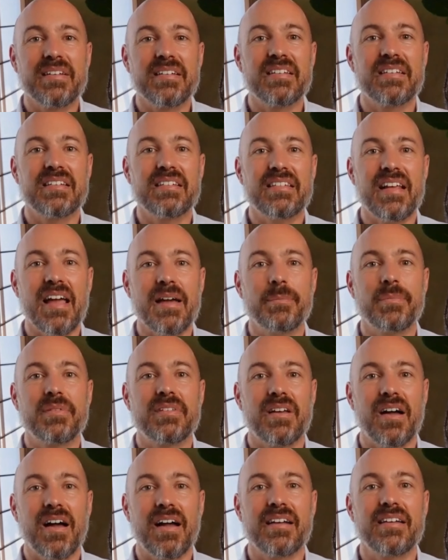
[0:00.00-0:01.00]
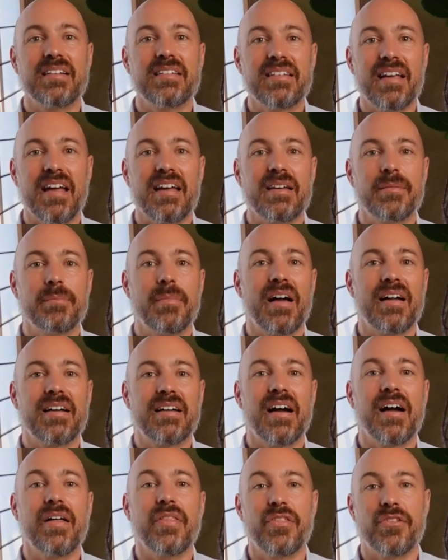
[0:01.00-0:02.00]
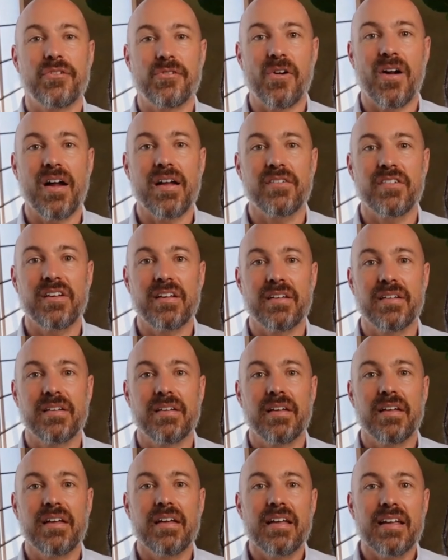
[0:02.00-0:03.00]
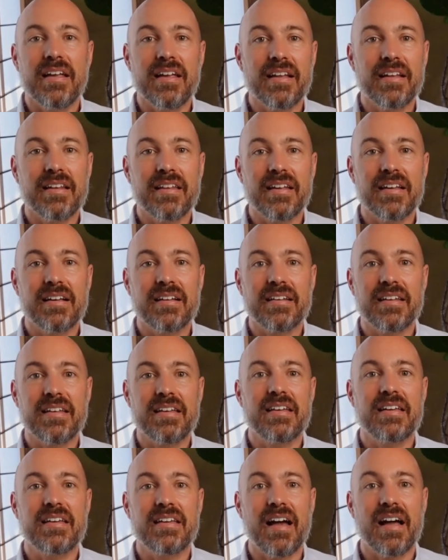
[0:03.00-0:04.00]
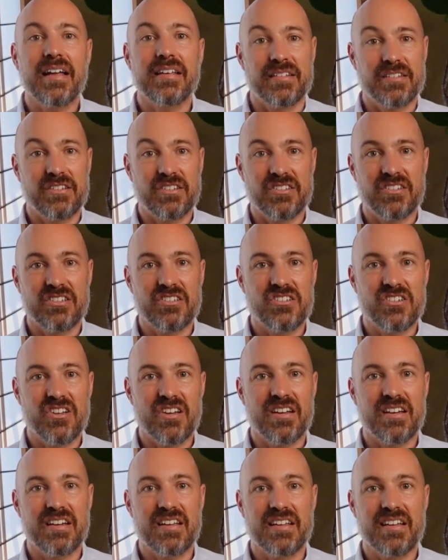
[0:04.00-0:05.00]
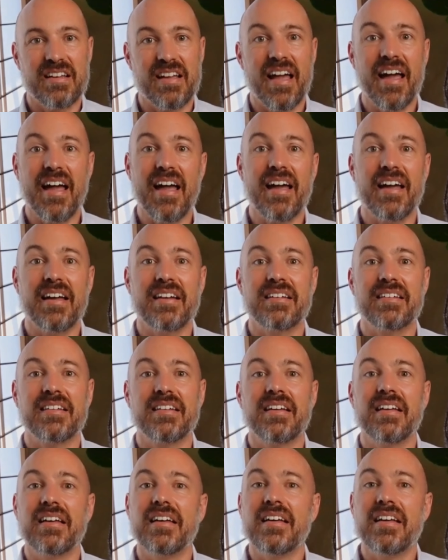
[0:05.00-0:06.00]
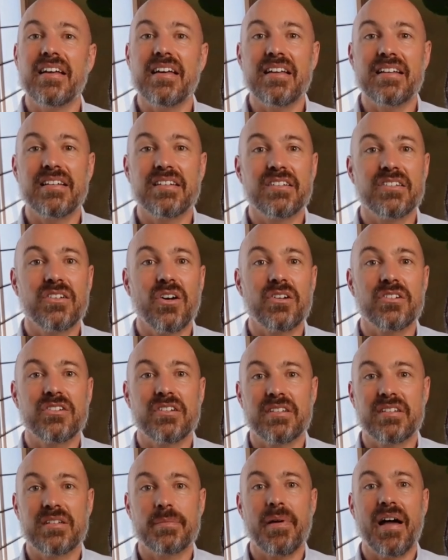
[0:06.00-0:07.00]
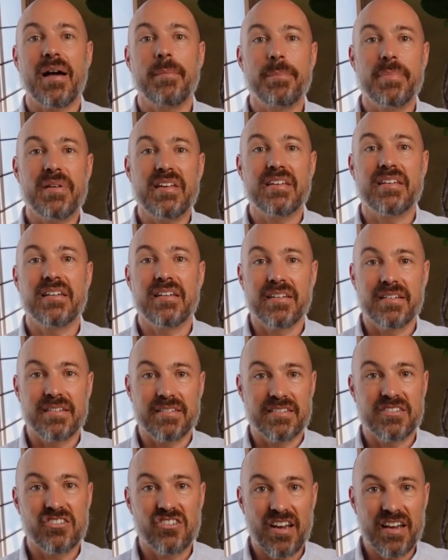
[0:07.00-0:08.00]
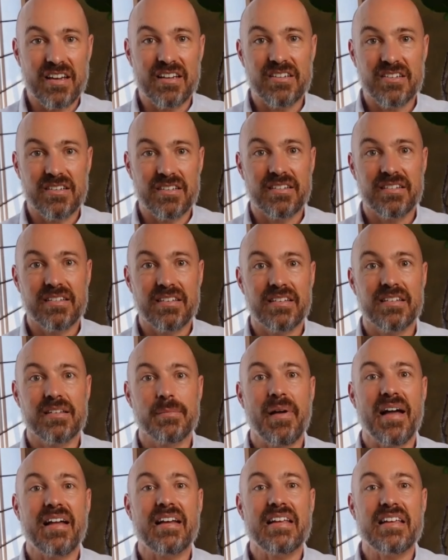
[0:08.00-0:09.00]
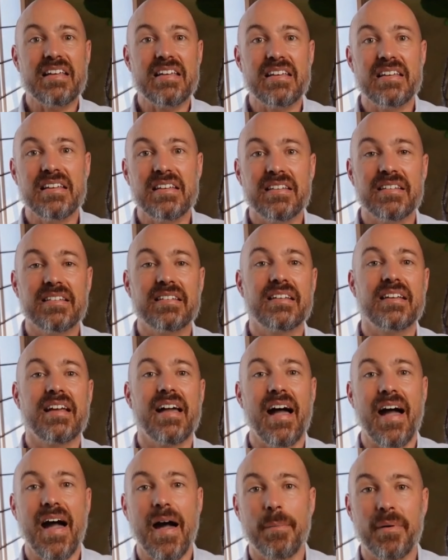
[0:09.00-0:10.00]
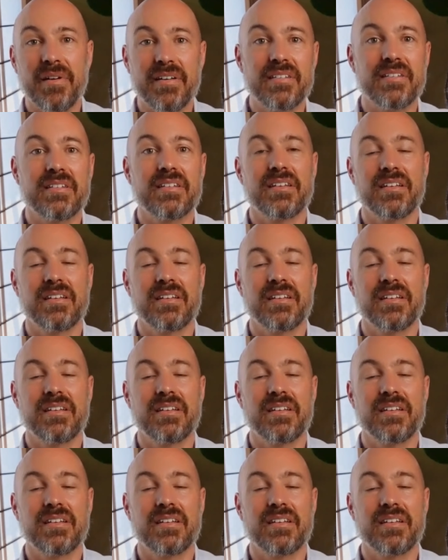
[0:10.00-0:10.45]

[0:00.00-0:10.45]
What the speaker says: steps I can take my gut thriving? Healing leaky gut is just a journey, and it's not just about big changes, it's about easy habits,